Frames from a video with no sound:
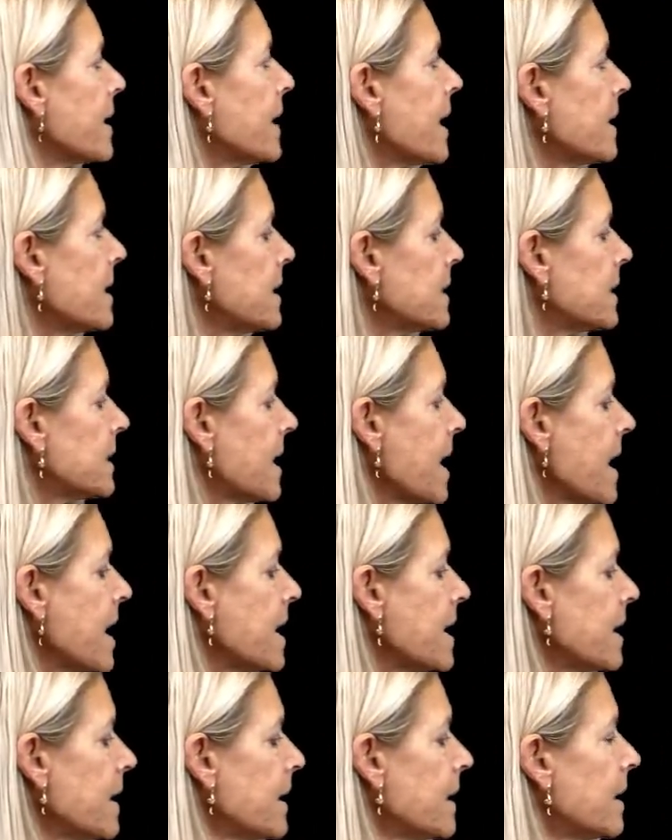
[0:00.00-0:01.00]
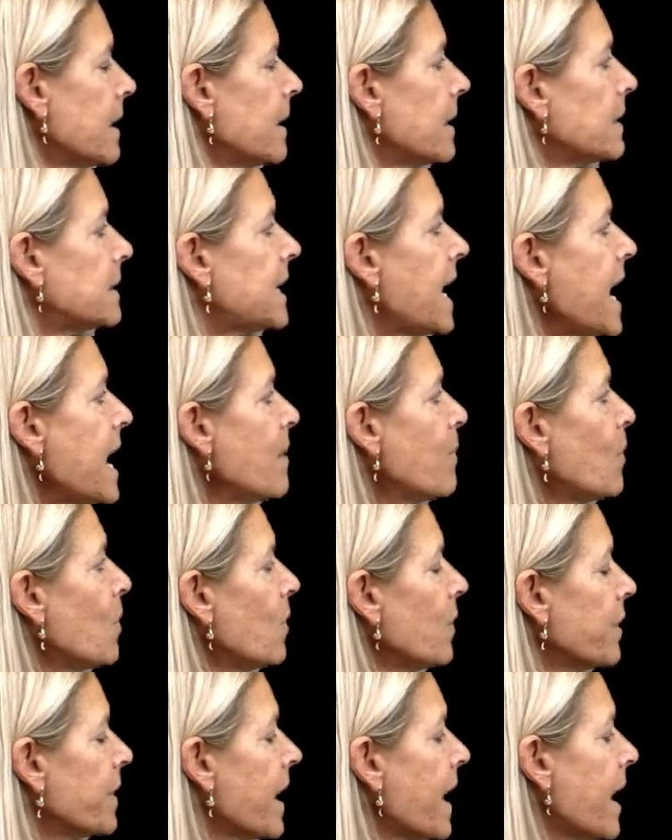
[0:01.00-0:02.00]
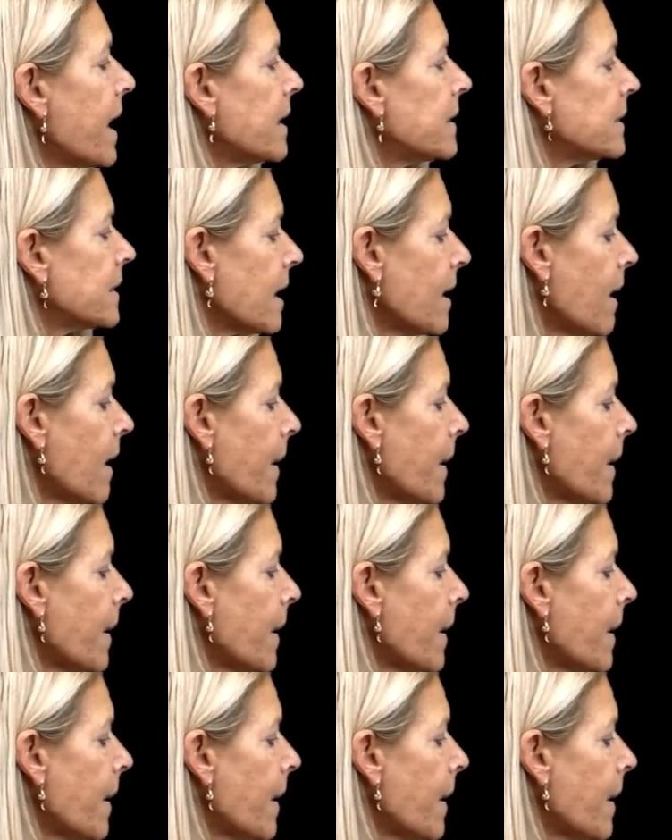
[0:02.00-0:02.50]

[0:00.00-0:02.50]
And it's a table that